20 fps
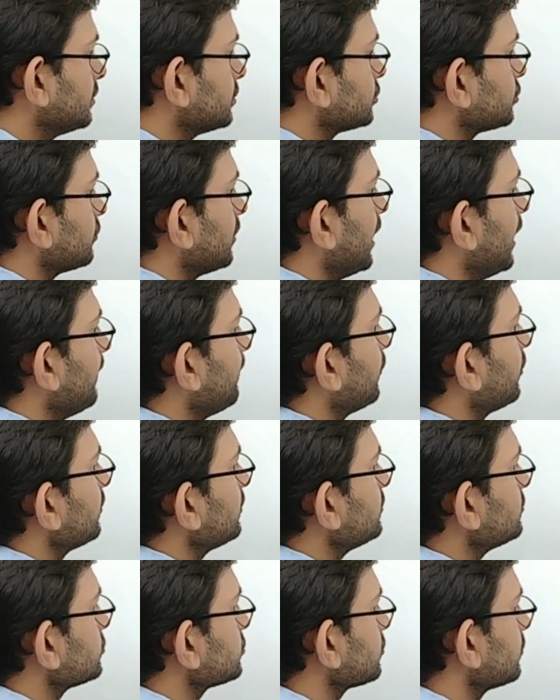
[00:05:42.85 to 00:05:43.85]
So
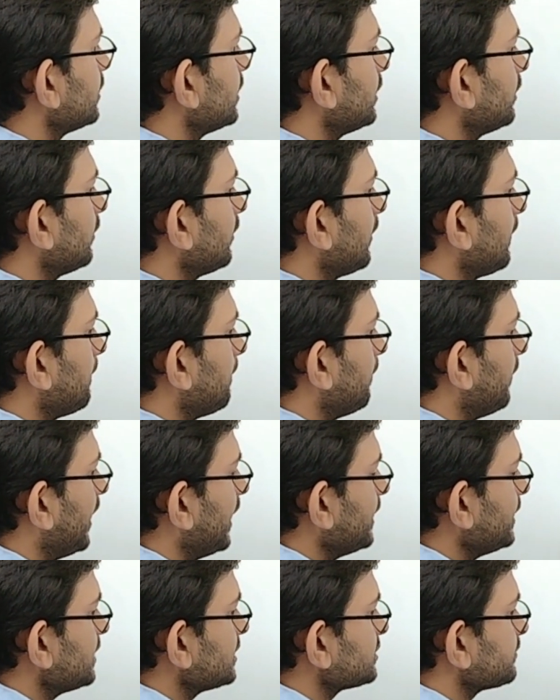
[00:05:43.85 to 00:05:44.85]
hypotenuse square
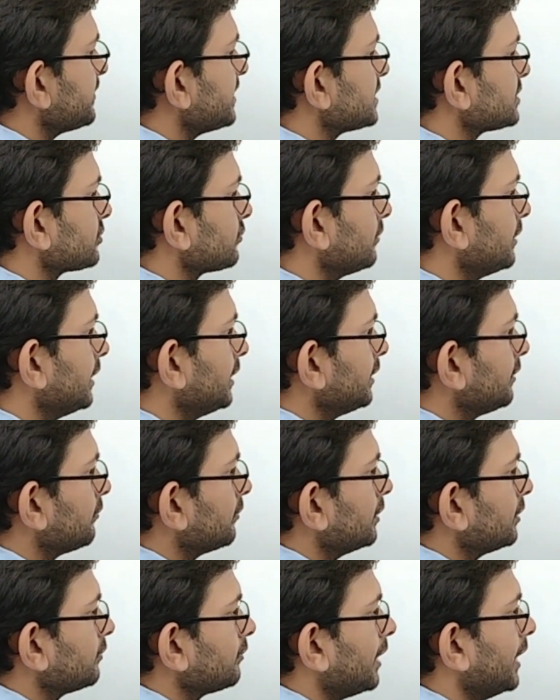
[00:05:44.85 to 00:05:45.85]
minus base square
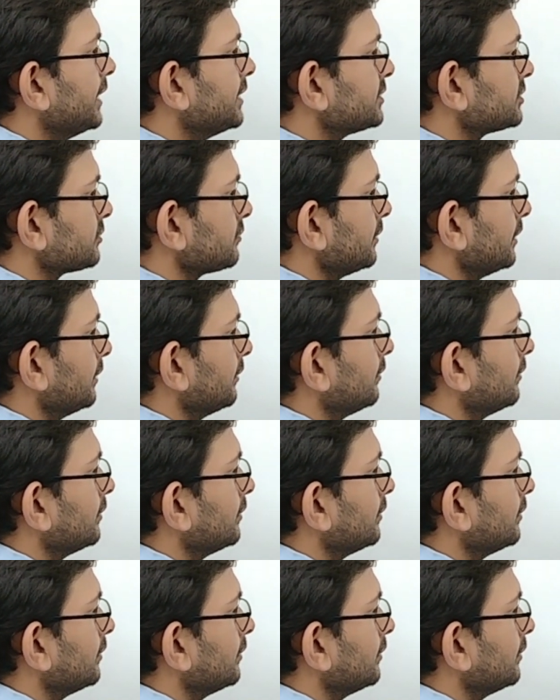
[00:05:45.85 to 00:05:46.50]
equal to height square.